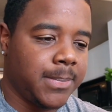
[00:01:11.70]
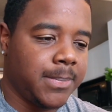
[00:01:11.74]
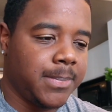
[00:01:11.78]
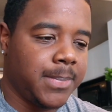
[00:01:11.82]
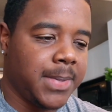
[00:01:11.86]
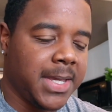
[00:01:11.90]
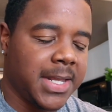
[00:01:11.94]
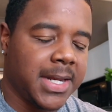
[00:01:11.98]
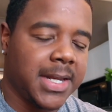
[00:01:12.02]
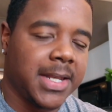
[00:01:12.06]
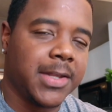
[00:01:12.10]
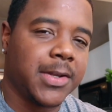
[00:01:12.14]

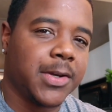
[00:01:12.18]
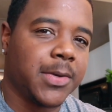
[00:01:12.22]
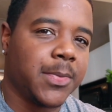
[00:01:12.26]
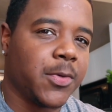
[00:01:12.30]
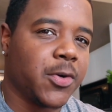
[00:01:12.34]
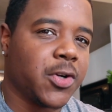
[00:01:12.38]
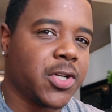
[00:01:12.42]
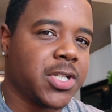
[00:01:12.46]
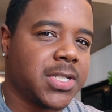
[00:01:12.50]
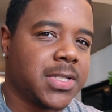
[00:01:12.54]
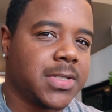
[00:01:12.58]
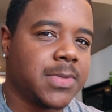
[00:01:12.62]
being a little
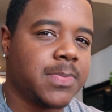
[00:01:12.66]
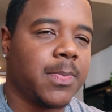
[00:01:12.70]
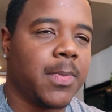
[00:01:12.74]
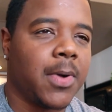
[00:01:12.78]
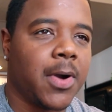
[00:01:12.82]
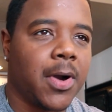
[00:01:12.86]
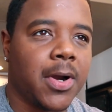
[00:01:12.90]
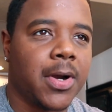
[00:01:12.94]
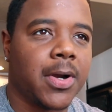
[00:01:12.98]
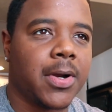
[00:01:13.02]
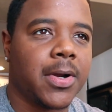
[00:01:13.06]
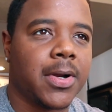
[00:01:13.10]
more
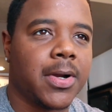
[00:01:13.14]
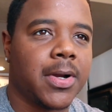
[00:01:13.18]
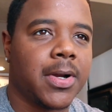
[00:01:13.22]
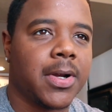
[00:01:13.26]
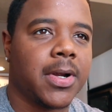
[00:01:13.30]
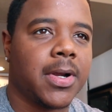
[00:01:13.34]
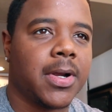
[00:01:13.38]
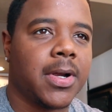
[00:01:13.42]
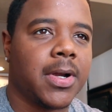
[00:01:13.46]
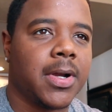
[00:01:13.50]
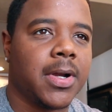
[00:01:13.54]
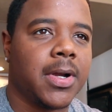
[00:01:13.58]
smarter
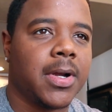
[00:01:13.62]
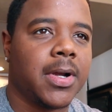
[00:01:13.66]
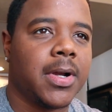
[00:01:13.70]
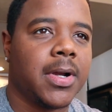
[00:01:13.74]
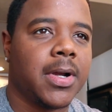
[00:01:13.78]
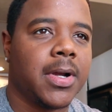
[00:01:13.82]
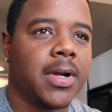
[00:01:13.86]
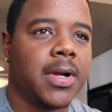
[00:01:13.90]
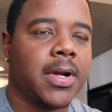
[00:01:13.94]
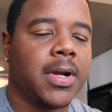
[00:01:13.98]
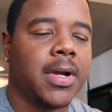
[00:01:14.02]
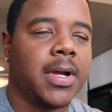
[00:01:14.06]

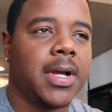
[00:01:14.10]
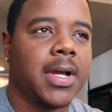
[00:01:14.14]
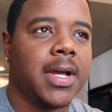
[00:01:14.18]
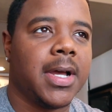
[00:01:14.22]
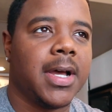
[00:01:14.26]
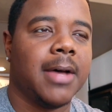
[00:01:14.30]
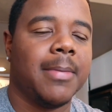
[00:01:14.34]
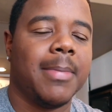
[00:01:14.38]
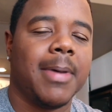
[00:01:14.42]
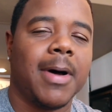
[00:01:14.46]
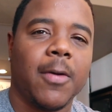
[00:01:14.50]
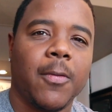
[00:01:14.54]

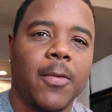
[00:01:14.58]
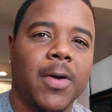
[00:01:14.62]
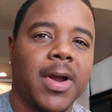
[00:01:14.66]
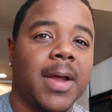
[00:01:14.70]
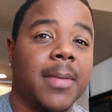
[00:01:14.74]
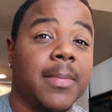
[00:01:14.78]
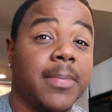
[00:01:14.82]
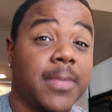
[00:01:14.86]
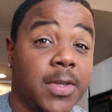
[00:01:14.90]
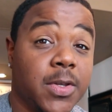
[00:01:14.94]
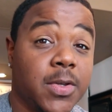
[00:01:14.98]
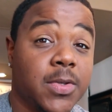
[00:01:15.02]
about what
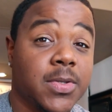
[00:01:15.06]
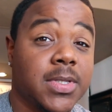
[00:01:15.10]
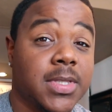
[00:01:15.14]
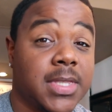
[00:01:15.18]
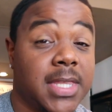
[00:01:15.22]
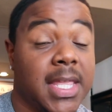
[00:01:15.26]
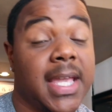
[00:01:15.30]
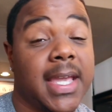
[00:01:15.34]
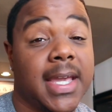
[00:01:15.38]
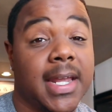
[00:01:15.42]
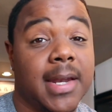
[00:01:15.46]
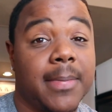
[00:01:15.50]
I'm
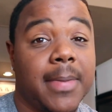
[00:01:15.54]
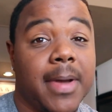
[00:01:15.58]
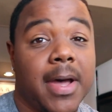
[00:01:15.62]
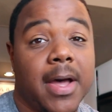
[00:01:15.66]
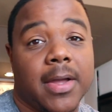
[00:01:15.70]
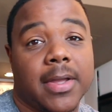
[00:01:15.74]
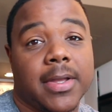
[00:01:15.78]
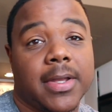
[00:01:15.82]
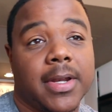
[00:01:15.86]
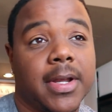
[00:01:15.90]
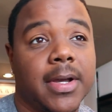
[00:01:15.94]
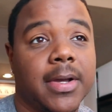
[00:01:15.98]
thinking
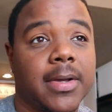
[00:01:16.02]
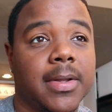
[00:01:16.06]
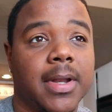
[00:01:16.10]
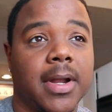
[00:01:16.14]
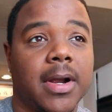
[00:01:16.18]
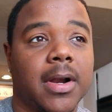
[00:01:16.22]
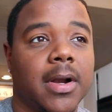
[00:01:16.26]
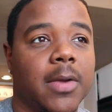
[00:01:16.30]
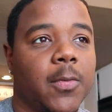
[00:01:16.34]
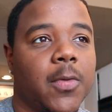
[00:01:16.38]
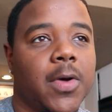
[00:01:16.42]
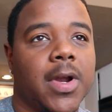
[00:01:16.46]
about, you know,
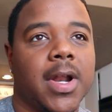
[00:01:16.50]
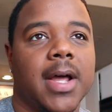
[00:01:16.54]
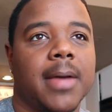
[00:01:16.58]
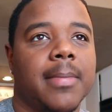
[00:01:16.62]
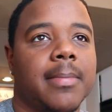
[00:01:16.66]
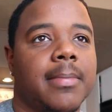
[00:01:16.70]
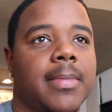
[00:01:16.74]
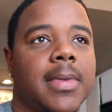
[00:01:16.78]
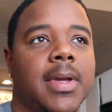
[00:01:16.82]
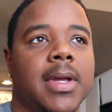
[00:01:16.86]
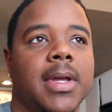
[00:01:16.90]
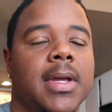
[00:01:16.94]
or what
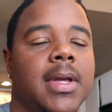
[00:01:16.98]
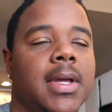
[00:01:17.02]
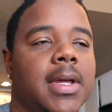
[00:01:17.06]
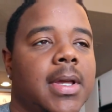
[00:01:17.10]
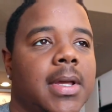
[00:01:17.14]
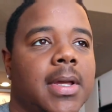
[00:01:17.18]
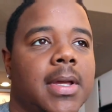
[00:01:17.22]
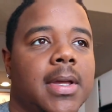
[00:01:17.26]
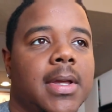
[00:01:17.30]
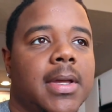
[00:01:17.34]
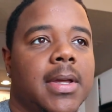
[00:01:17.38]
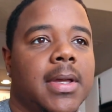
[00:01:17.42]
I'm,
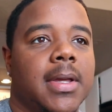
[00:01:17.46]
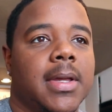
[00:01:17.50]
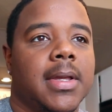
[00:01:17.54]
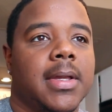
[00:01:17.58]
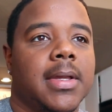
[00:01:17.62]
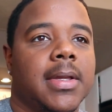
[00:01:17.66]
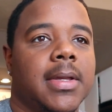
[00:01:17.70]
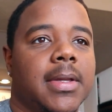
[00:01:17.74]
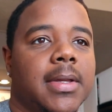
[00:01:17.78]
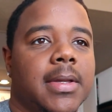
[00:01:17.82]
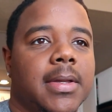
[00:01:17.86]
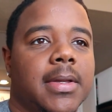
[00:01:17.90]

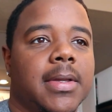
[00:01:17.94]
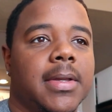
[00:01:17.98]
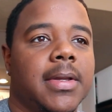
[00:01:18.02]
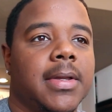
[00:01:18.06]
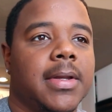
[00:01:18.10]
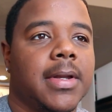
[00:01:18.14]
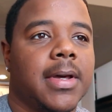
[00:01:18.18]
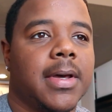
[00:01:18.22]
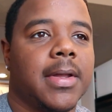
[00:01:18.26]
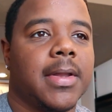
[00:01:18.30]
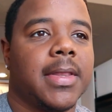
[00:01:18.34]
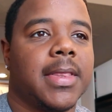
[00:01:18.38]

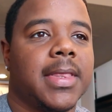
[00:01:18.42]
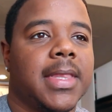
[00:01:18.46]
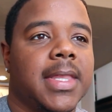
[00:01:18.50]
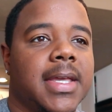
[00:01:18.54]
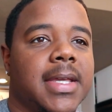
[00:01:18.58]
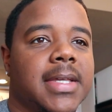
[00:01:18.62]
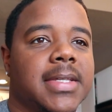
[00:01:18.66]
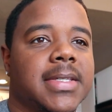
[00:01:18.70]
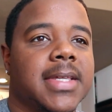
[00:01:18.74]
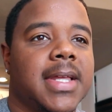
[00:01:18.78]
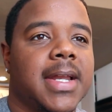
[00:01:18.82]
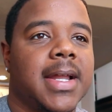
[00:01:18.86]
you know, the
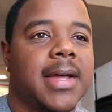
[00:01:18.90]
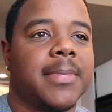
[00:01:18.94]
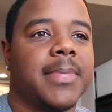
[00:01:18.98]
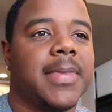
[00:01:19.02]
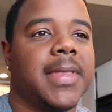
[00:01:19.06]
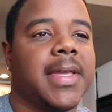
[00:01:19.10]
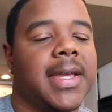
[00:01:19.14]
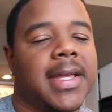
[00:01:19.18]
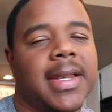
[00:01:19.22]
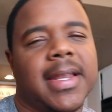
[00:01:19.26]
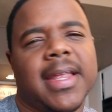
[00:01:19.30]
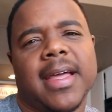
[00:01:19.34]
things that I'm
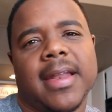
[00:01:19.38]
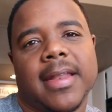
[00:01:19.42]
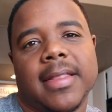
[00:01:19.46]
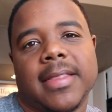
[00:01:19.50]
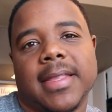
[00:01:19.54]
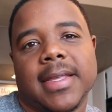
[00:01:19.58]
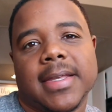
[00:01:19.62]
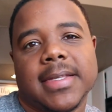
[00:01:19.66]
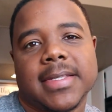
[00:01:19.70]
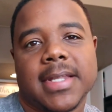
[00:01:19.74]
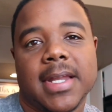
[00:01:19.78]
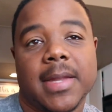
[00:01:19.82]
thinking, yeah, the
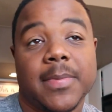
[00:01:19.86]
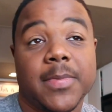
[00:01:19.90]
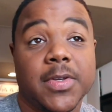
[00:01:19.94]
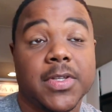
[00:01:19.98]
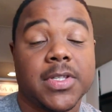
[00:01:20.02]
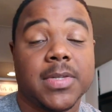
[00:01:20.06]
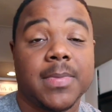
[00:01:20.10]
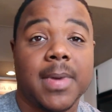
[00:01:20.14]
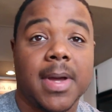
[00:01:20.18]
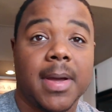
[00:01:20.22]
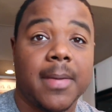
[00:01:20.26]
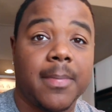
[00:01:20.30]
things that I'm
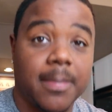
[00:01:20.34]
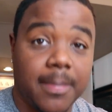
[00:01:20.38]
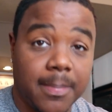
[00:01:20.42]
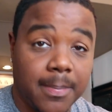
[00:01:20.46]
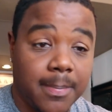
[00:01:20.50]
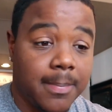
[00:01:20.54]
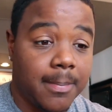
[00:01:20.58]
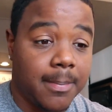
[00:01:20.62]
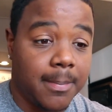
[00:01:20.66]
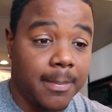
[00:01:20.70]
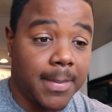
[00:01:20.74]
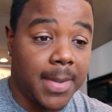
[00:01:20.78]
using my
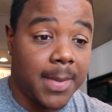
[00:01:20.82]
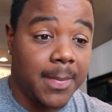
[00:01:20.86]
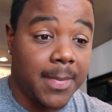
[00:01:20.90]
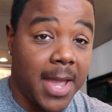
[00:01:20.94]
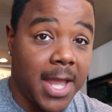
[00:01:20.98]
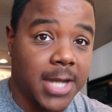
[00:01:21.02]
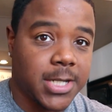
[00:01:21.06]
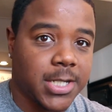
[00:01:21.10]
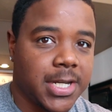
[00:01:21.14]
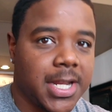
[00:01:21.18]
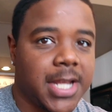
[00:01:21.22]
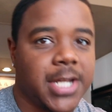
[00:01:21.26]

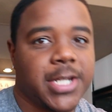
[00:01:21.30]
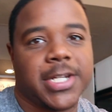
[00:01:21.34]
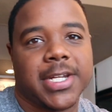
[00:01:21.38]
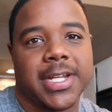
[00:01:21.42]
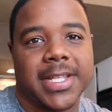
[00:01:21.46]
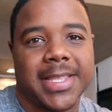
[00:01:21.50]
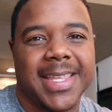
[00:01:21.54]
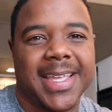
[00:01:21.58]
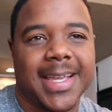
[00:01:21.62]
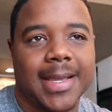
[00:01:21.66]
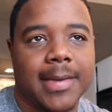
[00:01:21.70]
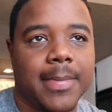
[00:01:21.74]
imagination
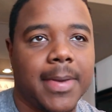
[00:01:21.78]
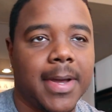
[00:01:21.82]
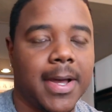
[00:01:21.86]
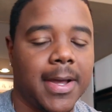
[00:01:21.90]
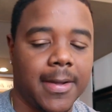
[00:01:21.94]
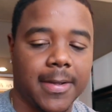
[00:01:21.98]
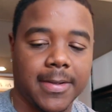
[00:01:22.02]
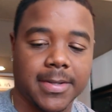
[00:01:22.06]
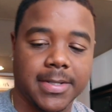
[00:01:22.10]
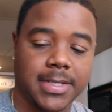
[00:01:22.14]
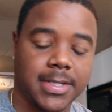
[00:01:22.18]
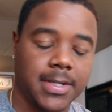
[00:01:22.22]
to think about.
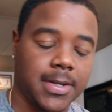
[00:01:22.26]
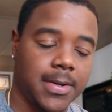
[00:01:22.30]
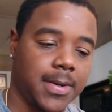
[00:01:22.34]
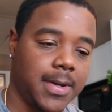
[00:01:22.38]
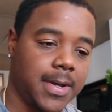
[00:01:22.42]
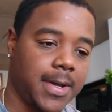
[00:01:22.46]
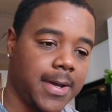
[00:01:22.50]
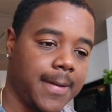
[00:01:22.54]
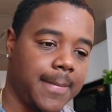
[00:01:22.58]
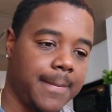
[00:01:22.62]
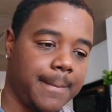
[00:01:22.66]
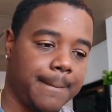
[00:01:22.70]

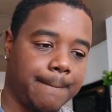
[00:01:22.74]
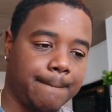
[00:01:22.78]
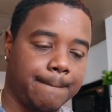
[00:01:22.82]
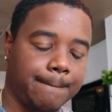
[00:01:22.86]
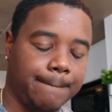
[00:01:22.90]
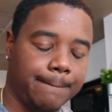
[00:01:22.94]
So